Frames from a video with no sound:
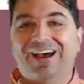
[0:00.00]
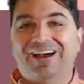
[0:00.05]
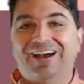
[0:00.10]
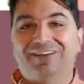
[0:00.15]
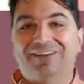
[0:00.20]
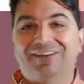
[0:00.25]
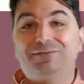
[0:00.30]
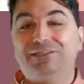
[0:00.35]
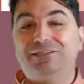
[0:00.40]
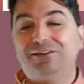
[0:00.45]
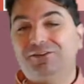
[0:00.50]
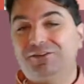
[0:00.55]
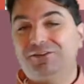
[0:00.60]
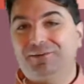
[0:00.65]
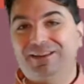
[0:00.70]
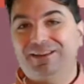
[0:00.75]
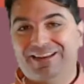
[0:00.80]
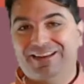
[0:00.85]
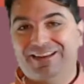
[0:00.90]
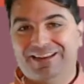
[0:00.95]
It was clear to
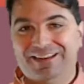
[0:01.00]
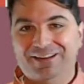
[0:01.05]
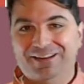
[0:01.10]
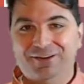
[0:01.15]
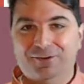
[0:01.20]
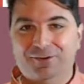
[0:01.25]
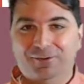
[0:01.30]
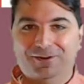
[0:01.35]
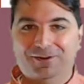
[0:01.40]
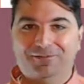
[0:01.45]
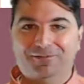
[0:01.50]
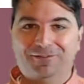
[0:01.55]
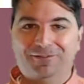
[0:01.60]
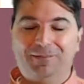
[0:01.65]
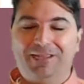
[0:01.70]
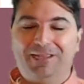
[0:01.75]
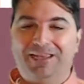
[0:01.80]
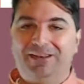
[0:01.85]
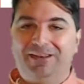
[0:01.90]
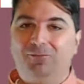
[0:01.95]
me that he didn't know what a
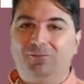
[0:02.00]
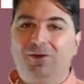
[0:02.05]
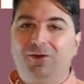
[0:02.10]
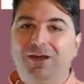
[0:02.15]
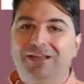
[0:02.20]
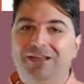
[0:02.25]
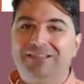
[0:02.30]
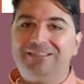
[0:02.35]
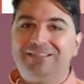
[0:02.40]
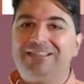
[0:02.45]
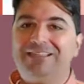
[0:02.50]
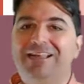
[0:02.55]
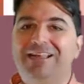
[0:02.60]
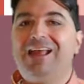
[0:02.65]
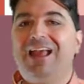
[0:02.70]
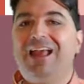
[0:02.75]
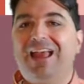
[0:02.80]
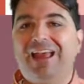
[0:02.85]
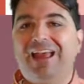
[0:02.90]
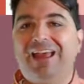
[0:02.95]
VPN was,
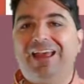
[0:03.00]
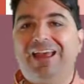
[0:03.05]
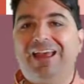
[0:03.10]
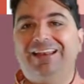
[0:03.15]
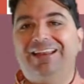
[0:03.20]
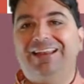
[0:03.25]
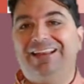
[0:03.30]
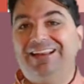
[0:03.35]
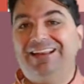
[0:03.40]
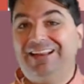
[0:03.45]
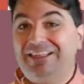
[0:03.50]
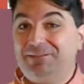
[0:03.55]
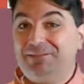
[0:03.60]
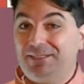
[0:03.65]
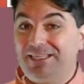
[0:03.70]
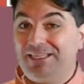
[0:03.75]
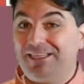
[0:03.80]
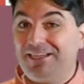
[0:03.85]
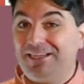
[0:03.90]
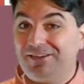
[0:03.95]
and in his
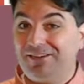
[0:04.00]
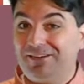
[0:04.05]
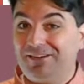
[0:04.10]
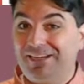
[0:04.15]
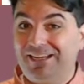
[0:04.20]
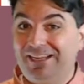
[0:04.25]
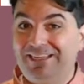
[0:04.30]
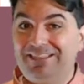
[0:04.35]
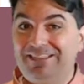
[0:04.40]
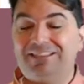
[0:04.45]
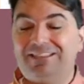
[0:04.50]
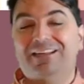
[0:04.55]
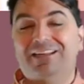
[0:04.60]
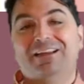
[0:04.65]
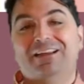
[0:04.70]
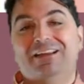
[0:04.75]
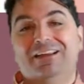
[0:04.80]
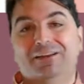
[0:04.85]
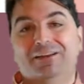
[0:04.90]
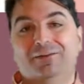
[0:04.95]
particular case,
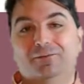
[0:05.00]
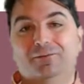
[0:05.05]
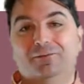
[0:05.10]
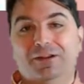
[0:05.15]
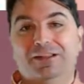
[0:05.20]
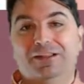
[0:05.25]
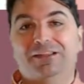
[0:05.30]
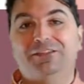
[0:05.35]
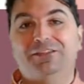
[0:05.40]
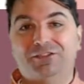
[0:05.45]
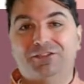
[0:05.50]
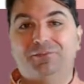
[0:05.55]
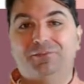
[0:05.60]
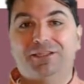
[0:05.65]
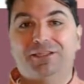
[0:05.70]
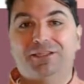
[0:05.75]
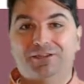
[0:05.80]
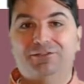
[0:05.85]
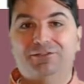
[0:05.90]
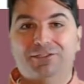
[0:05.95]
he really should
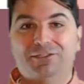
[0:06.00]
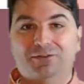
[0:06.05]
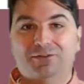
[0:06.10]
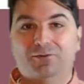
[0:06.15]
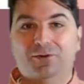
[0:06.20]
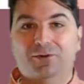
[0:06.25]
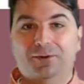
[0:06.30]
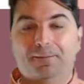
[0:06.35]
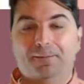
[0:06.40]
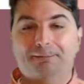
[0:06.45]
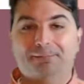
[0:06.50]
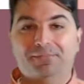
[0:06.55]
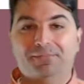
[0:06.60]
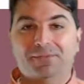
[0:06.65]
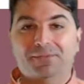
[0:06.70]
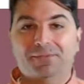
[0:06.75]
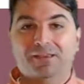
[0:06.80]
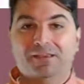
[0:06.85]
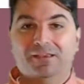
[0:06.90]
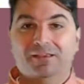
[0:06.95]
be using one.
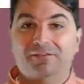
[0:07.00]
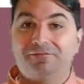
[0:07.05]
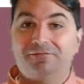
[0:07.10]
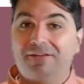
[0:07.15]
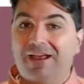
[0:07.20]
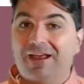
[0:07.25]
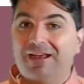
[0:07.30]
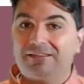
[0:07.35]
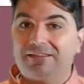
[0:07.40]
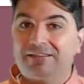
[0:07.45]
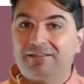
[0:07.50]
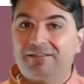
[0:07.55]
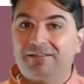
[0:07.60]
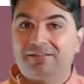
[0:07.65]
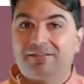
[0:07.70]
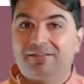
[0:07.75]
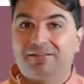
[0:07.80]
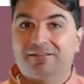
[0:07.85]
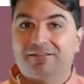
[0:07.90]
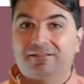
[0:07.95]
In fact,
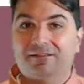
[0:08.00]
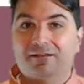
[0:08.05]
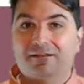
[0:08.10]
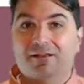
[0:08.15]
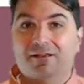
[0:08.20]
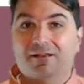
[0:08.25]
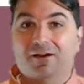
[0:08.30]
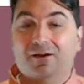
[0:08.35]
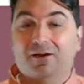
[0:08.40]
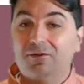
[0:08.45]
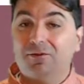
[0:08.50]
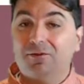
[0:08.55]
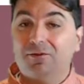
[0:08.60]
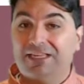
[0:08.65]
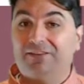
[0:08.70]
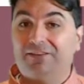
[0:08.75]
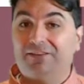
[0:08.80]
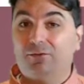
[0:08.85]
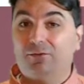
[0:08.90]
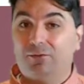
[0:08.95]

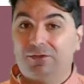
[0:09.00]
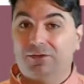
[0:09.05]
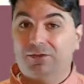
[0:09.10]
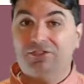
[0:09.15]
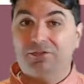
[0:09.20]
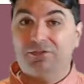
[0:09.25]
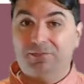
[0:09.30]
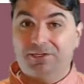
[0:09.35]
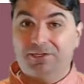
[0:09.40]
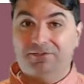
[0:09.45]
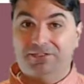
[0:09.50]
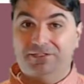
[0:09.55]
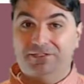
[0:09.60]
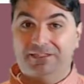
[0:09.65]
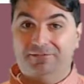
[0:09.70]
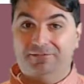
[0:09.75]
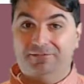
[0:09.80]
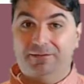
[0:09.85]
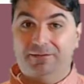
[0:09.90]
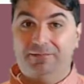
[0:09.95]
almost everyone should be
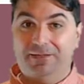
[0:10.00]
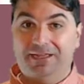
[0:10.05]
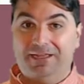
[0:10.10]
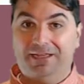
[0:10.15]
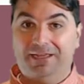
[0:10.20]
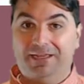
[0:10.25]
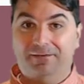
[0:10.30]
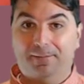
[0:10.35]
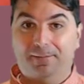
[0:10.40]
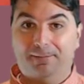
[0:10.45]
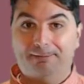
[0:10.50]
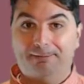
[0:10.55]
using a VPN.